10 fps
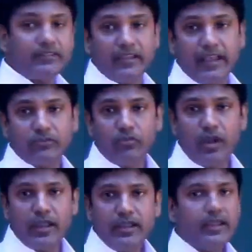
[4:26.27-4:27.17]
has
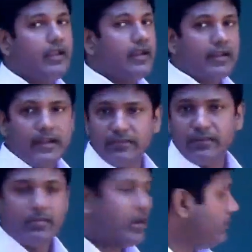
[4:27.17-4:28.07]
xy,
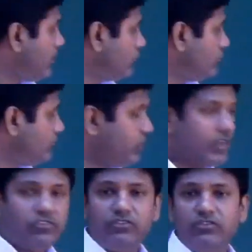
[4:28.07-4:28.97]
doesn't matter, because you put
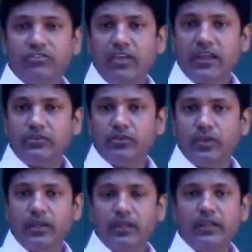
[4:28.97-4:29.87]
a z to
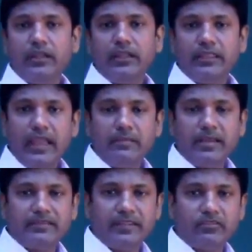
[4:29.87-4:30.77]
it. That
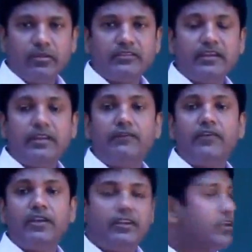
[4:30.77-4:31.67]
makes this one a
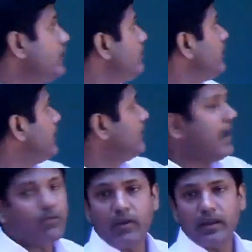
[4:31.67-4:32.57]
different term than
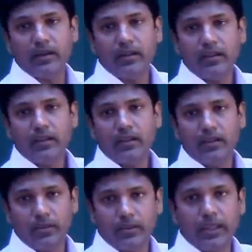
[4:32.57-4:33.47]
that one.
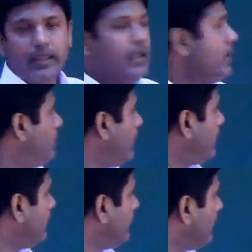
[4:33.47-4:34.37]
Okay,
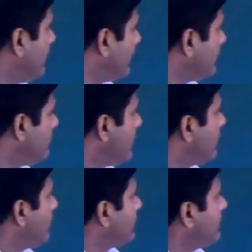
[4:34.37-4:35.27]
but that doesn't matter
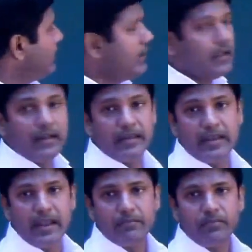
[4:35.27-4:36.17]
about the
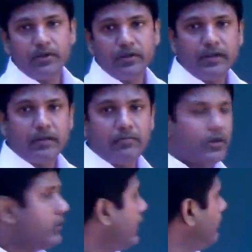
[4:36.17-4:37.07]
number.
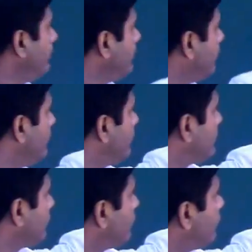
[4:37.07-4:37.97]
Okay, even if
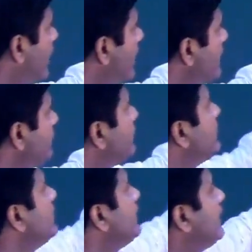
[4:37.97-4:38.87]
it's a 5
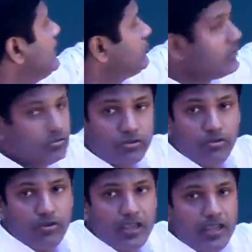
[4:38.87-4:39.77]
and this one's
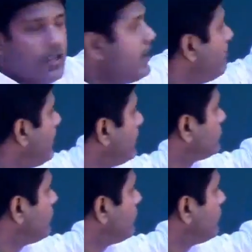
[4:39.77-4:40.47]
3, but as